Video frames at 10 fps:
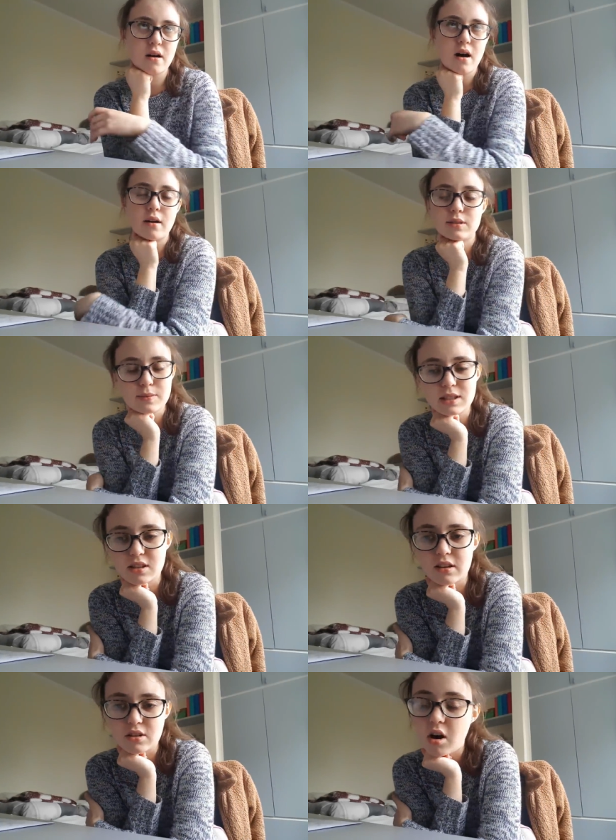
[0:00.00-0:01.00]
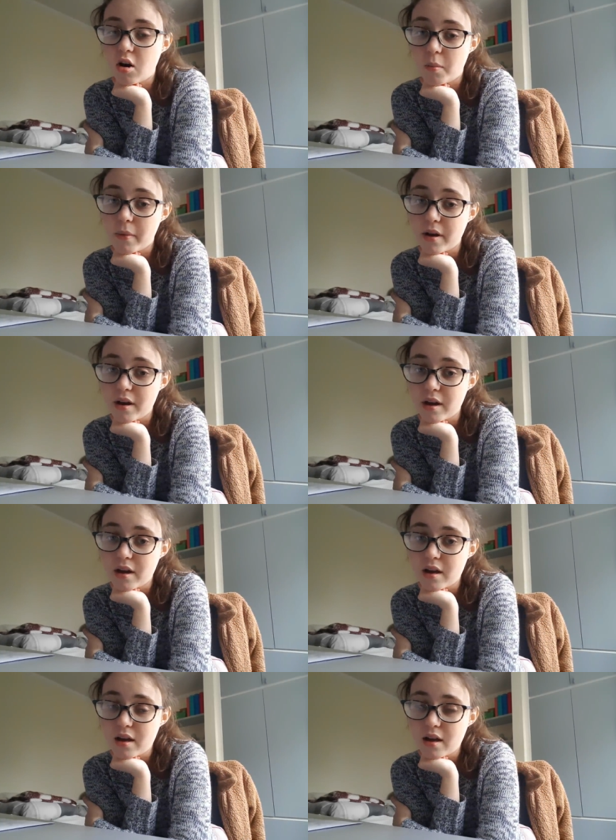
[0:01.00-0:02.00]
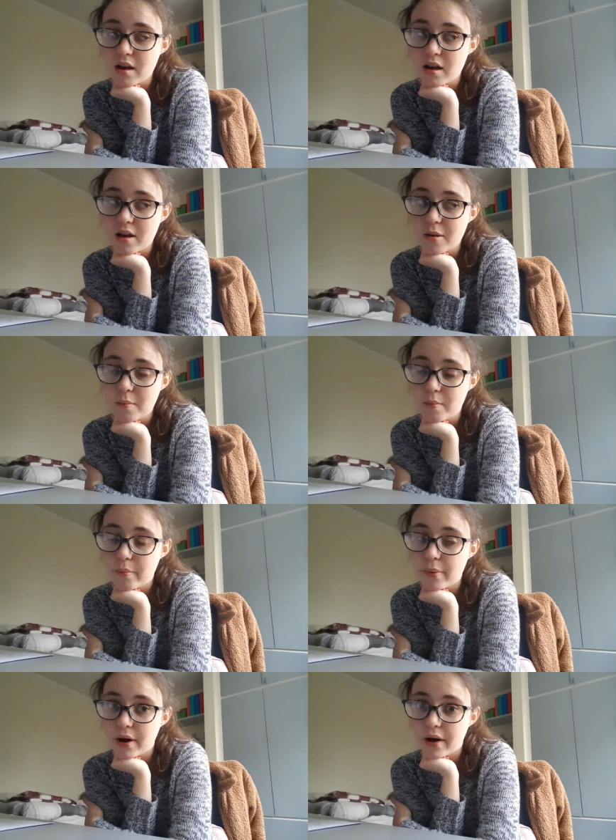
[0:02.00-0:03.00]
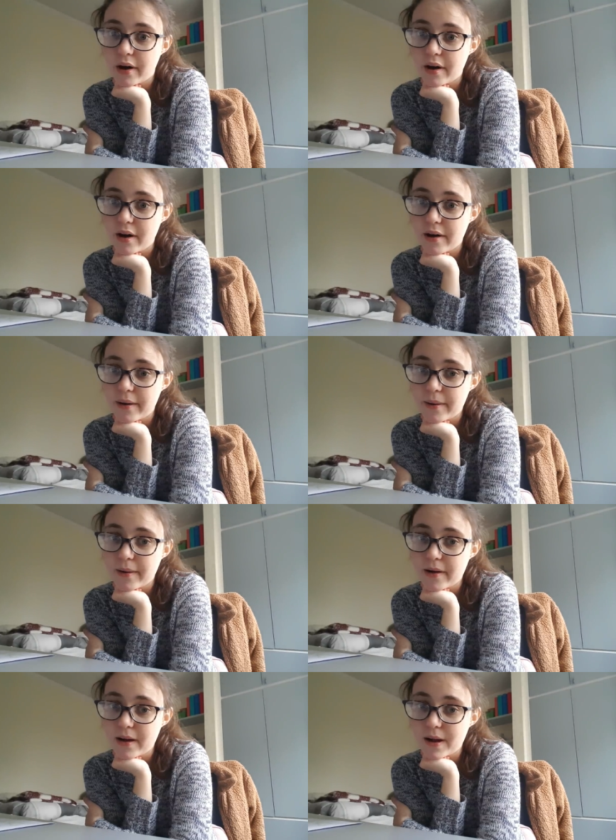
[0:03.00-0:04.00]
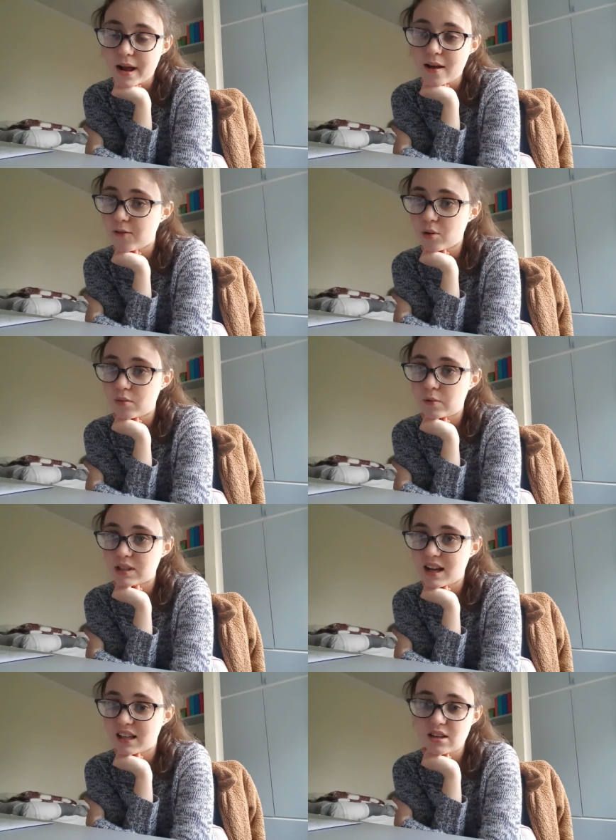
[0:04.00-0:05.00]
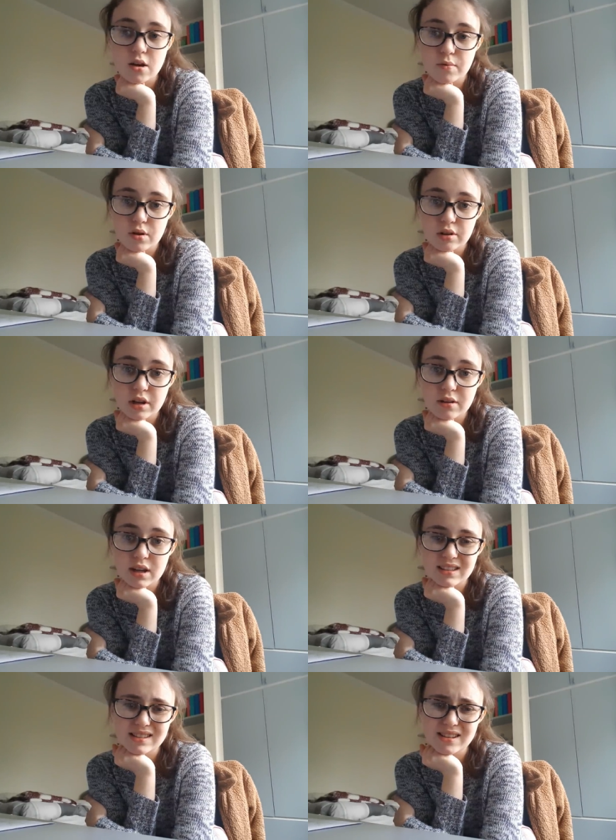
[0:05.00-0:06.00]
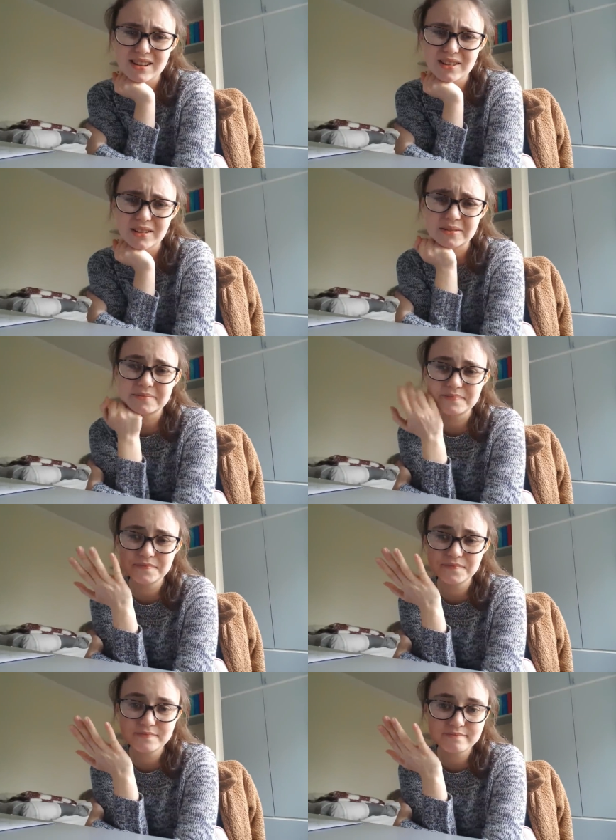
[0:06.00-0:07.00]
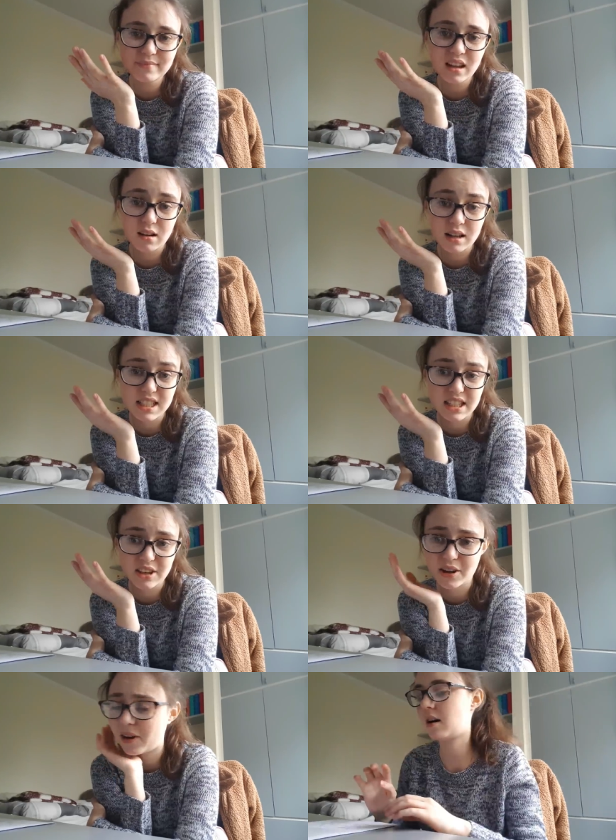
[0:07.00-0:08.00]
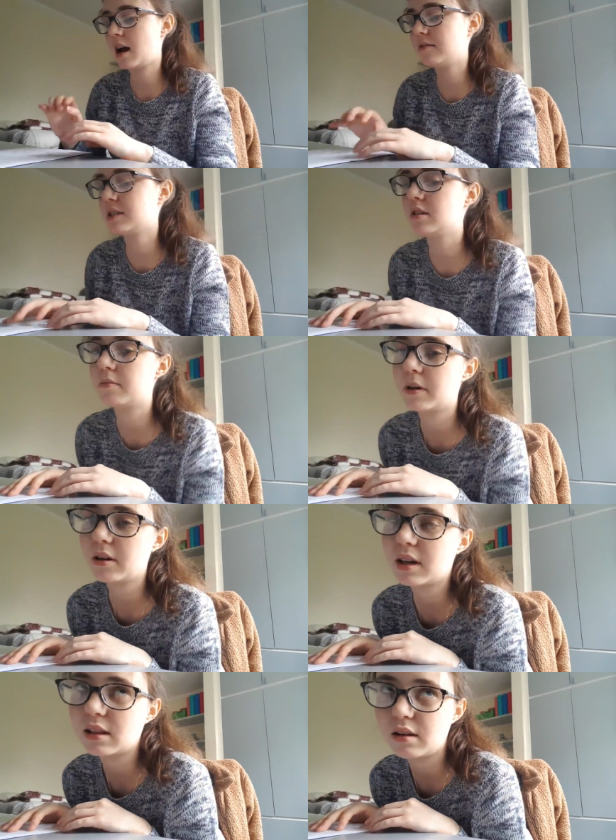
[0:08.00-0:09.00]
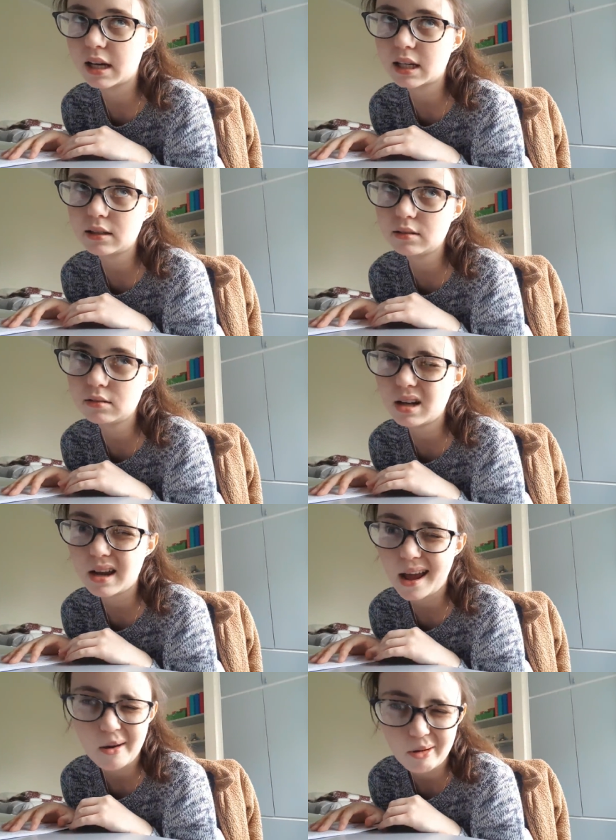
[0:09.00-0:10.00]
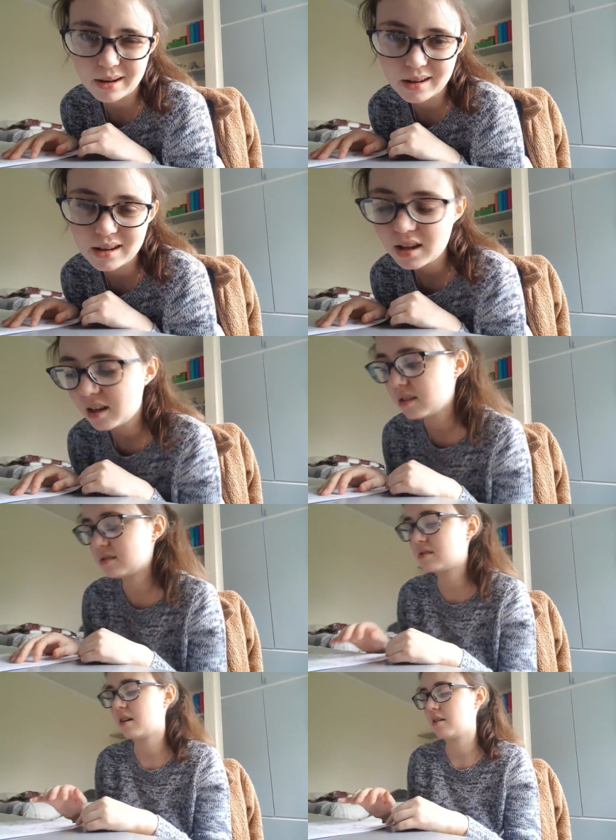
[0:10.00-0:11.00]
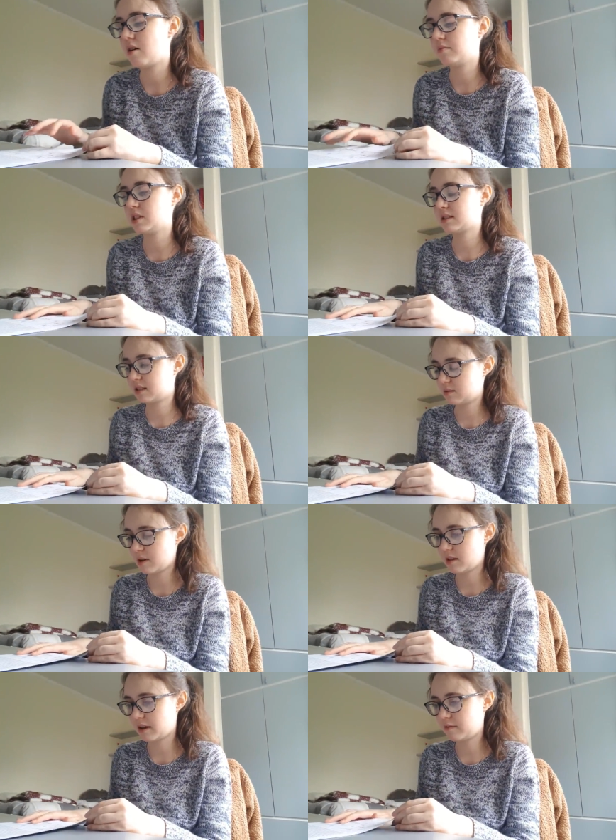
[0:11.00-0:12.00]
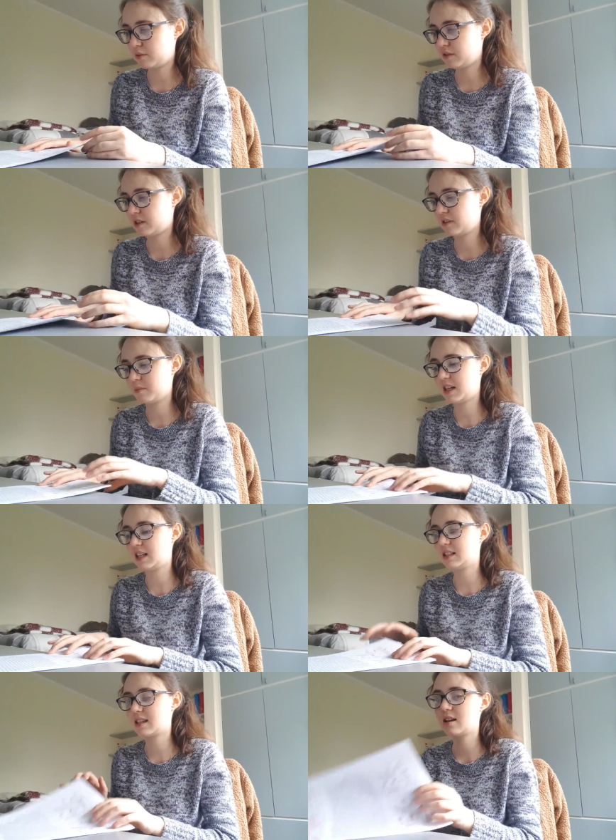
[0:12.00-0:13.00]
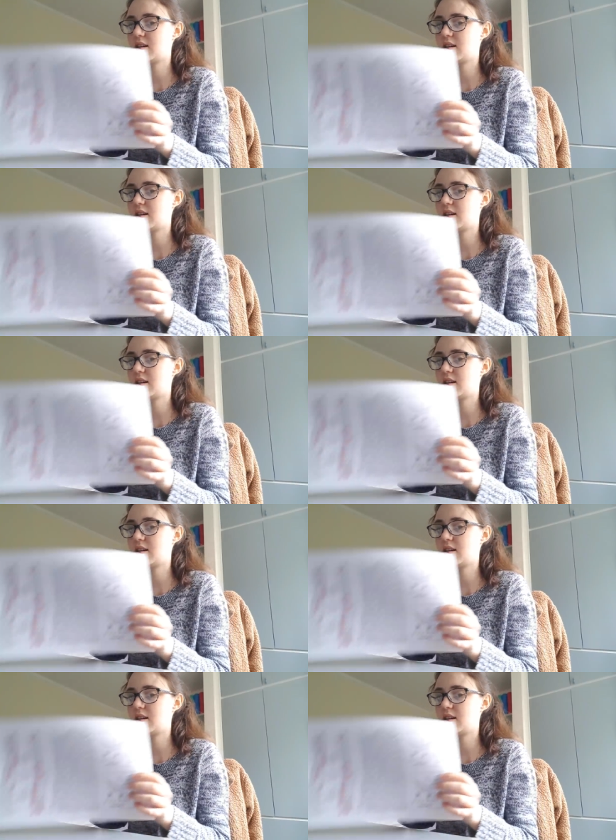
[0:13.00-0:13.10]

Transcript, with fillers: I was supposed to go to HOM, but everyone was like, no, we're not going, so I didn't go. I have a super in like an hour so I'm just gonna spend like 45 minutes